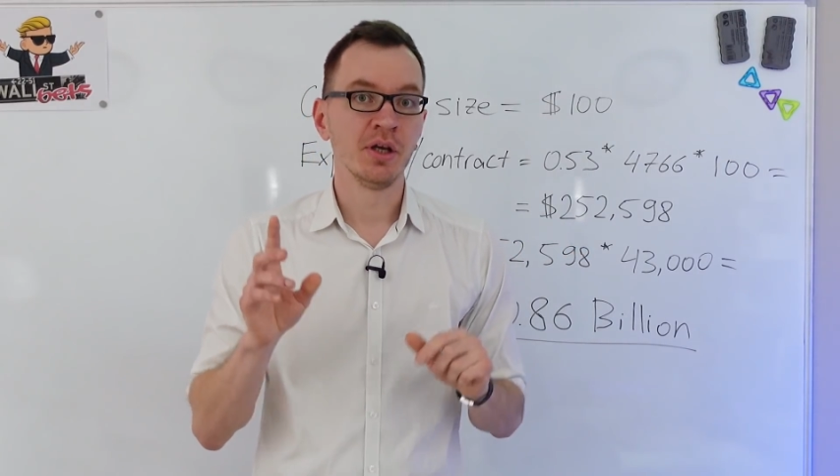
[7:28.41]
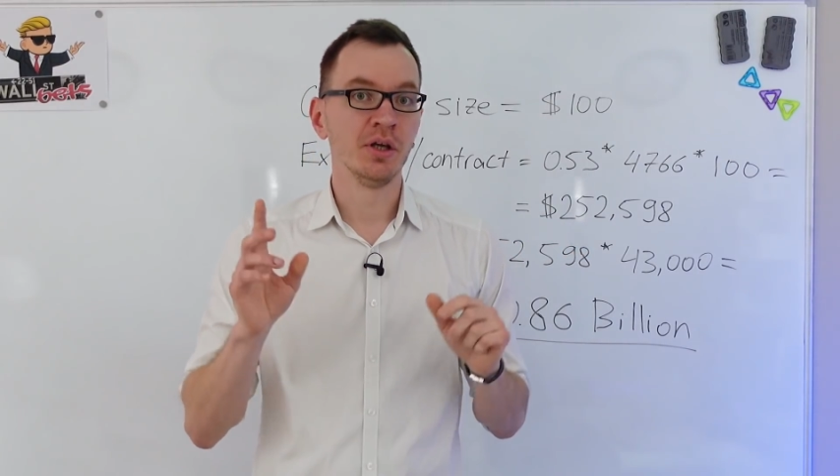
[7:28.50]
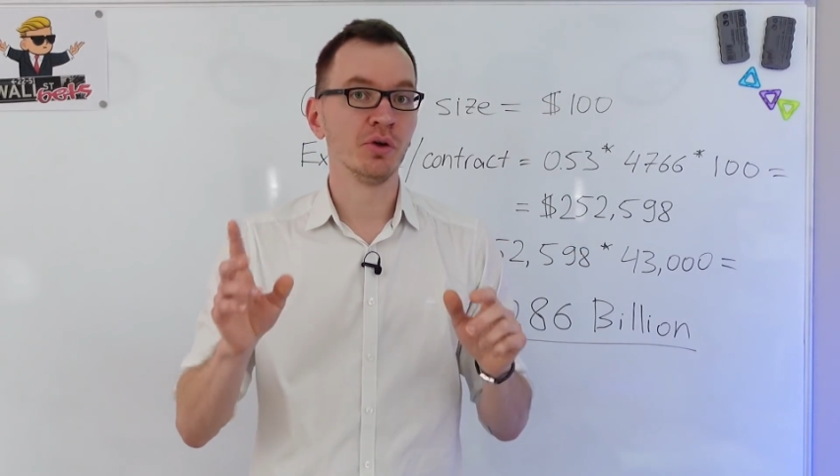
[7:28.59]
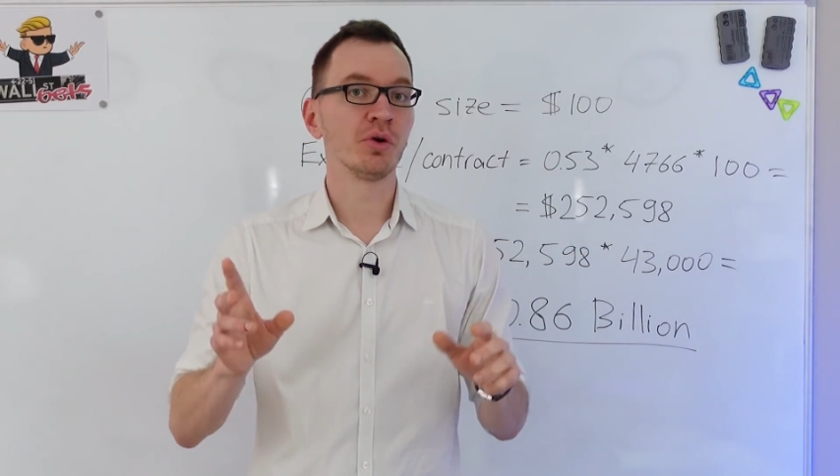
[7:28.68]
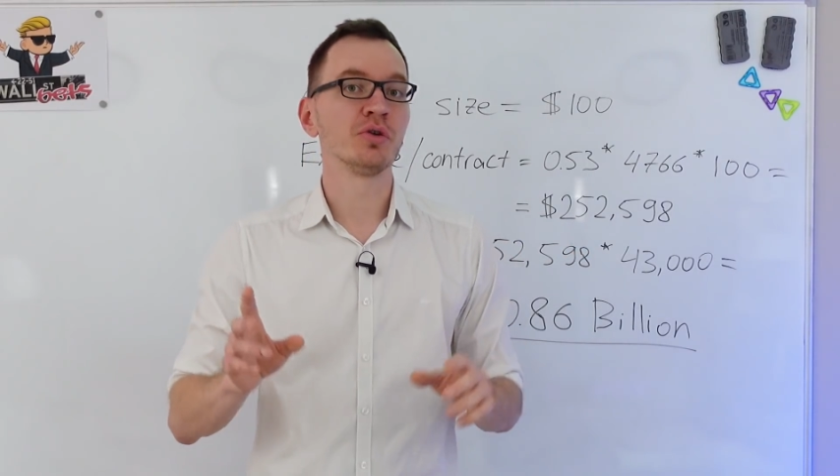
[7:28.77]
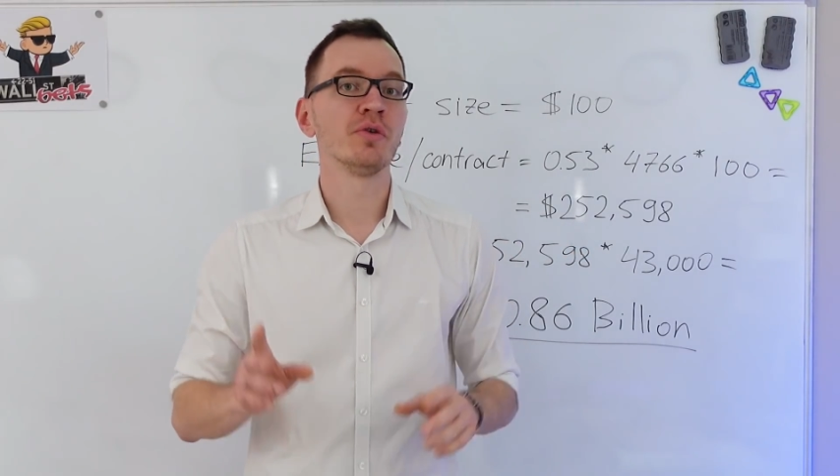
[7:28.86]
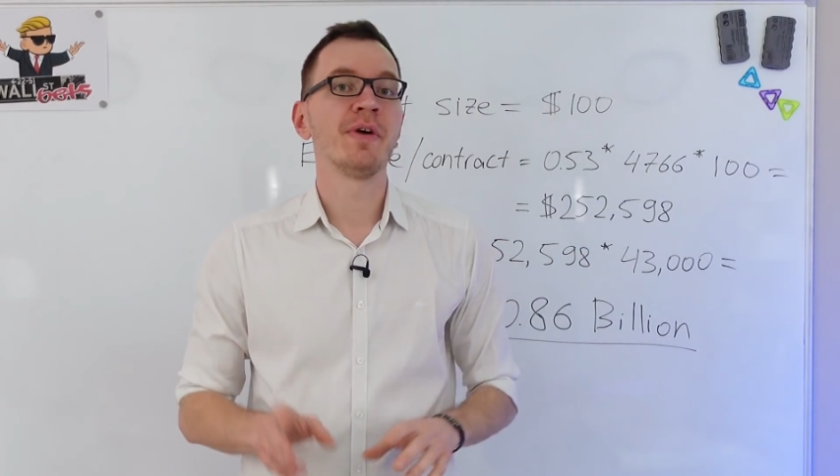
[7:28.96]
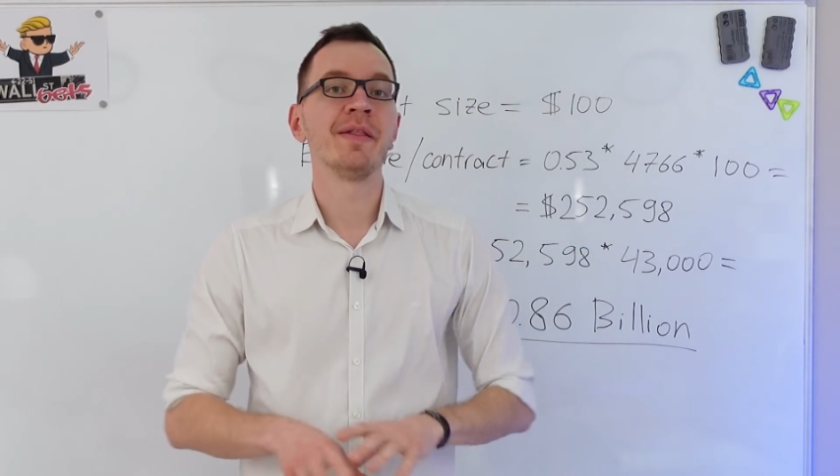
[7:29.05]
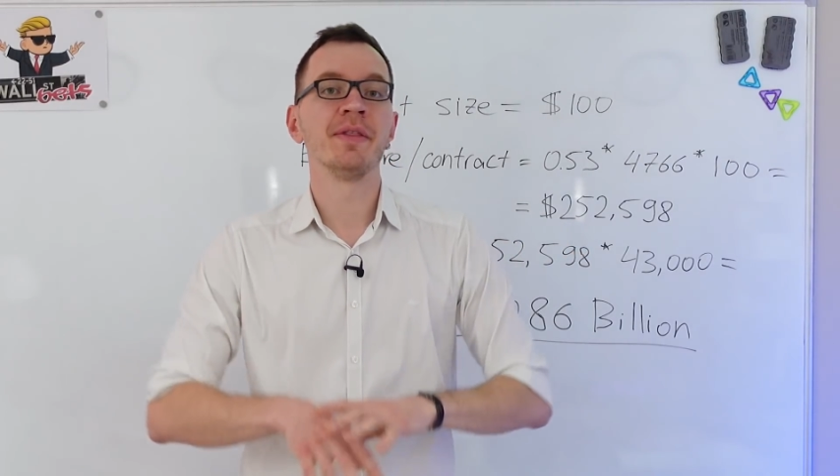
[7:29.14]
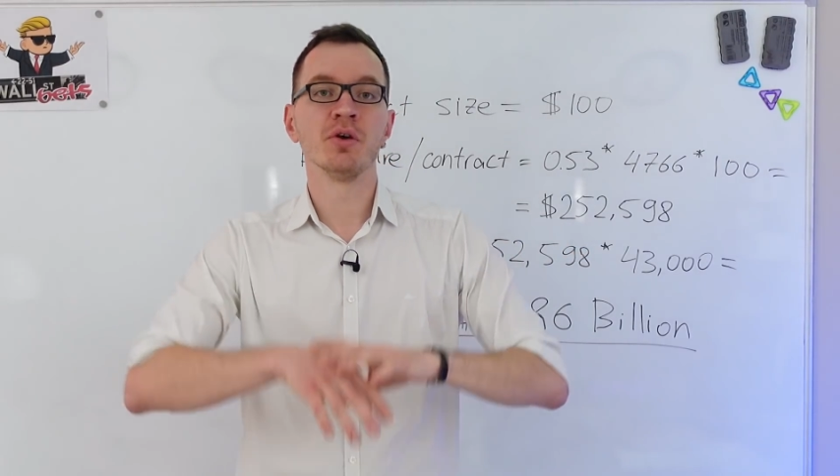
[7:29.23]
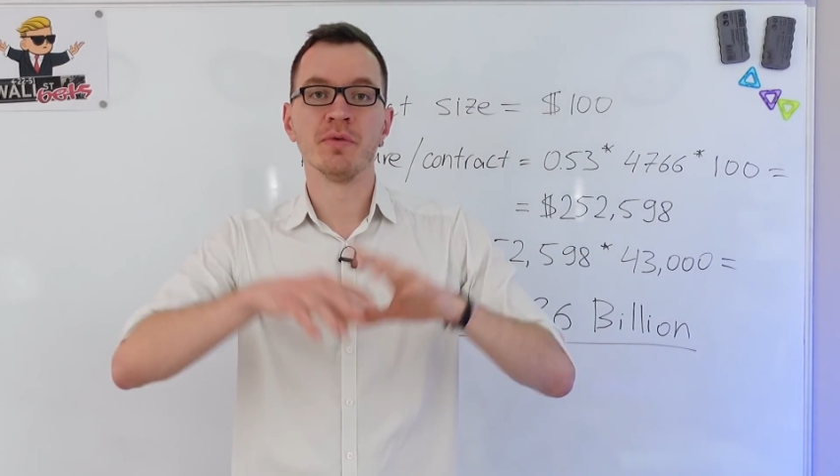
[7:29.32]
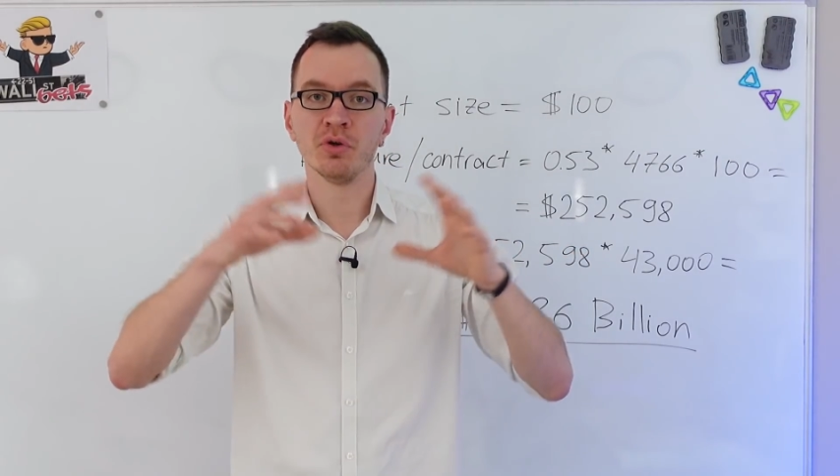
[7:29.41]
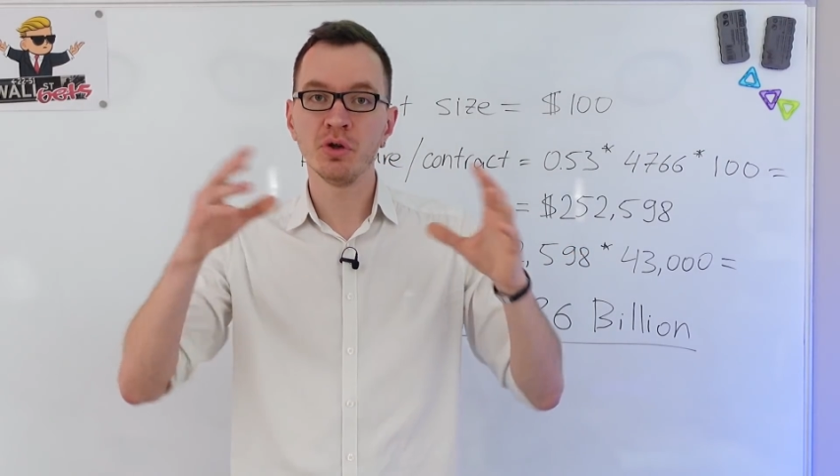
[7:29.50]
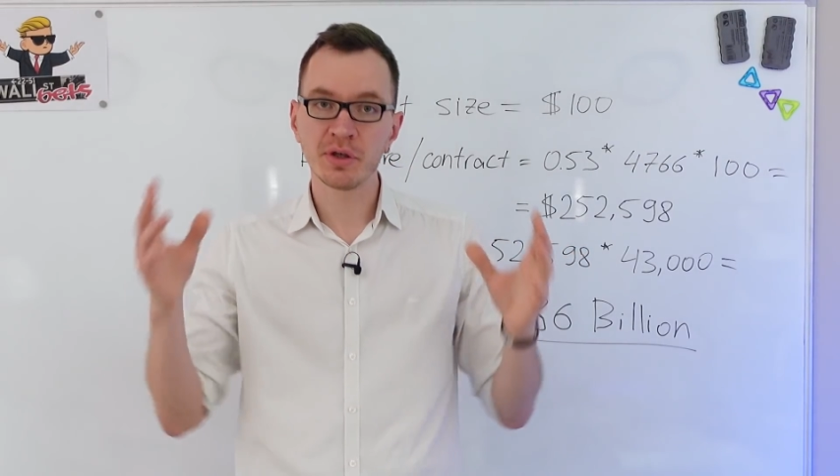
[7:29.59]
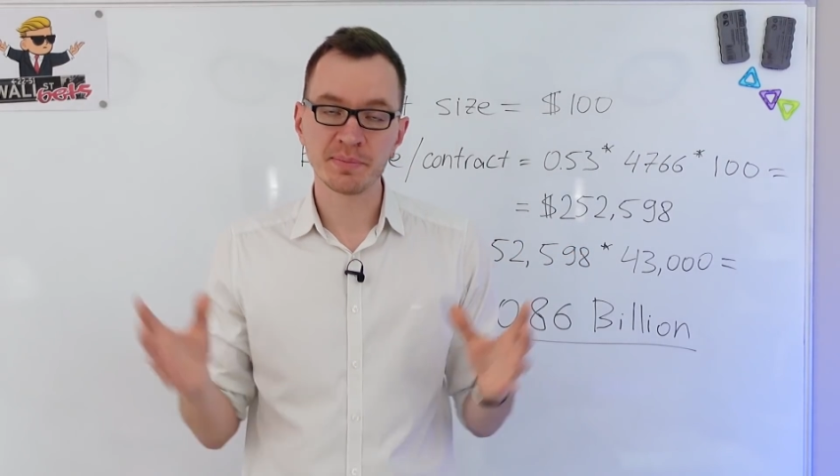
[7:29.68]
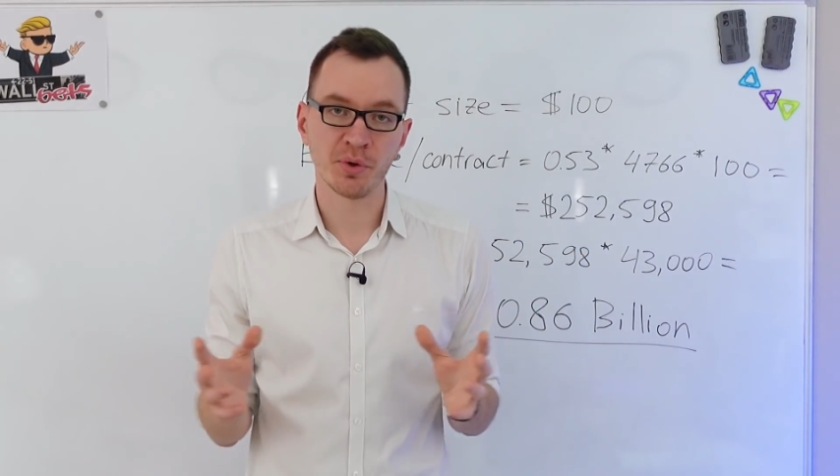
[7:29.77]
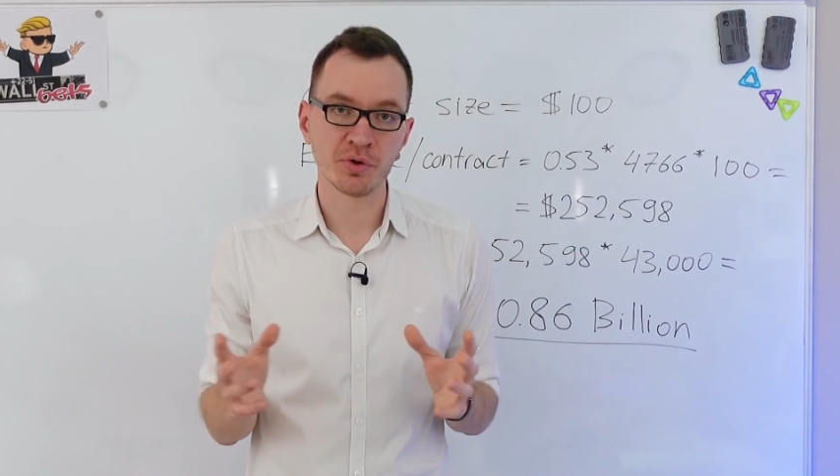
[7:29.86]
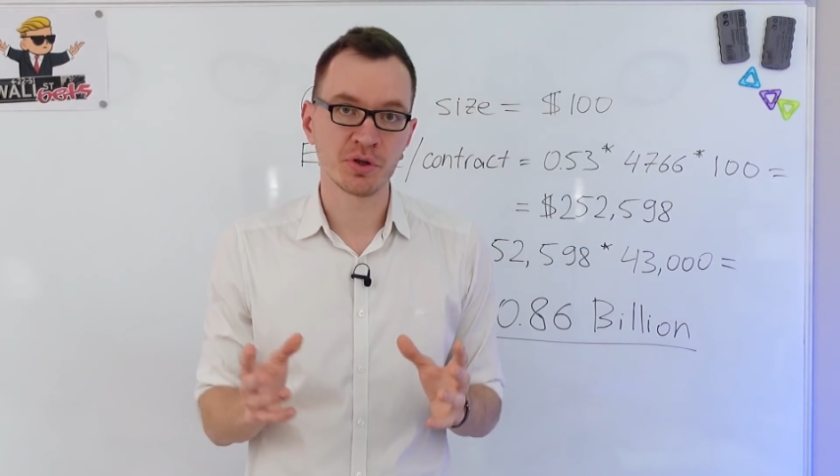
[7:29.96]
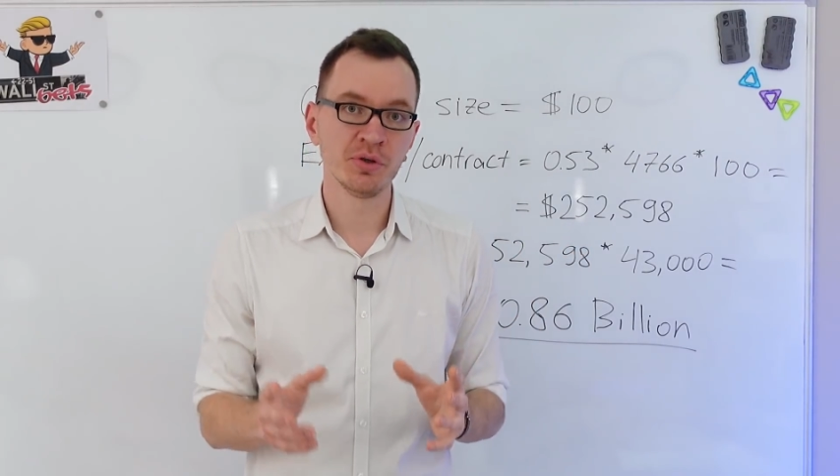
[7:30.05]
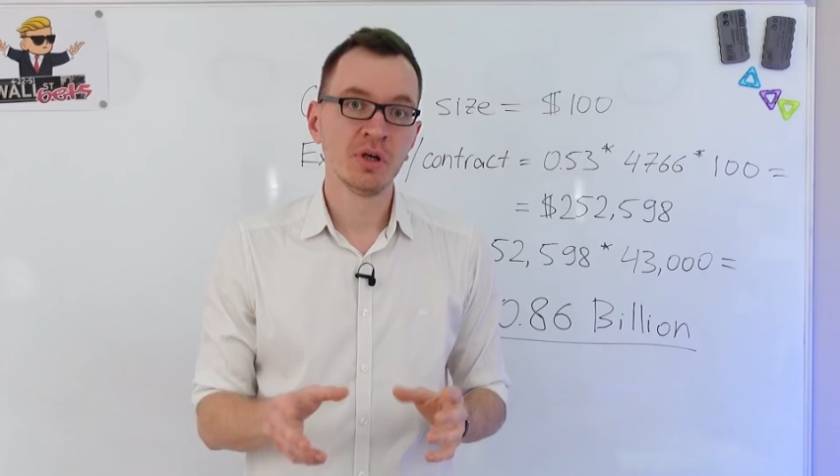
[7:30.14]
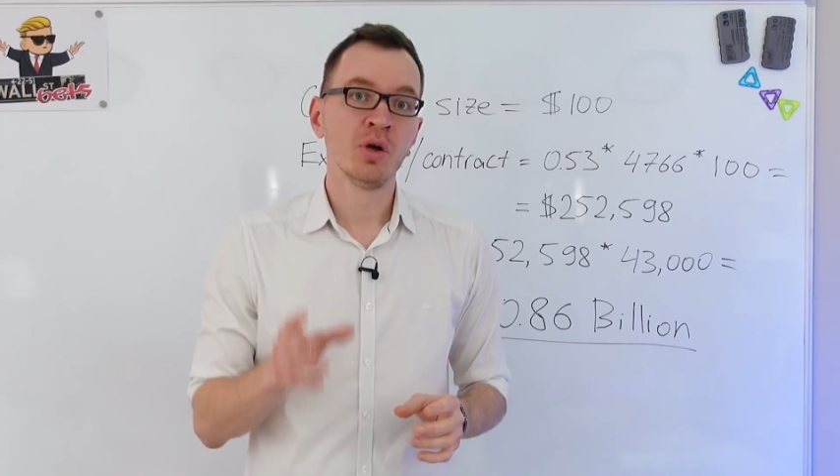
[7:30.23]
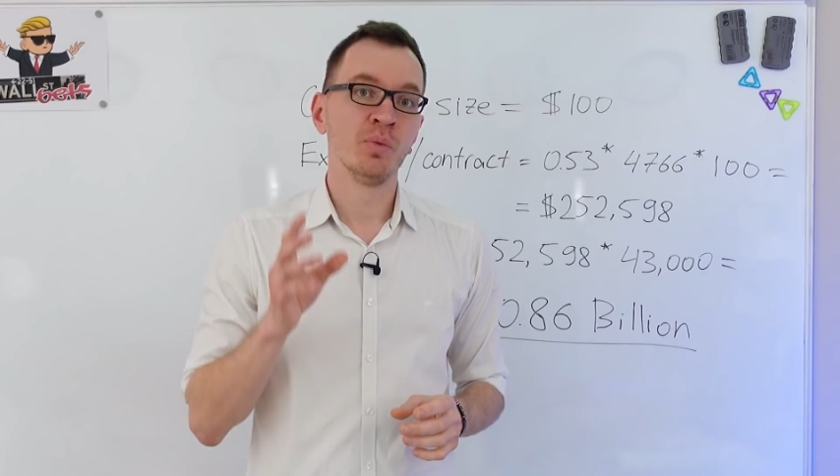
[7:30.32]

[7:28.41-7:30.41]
In order to find the overall exposure,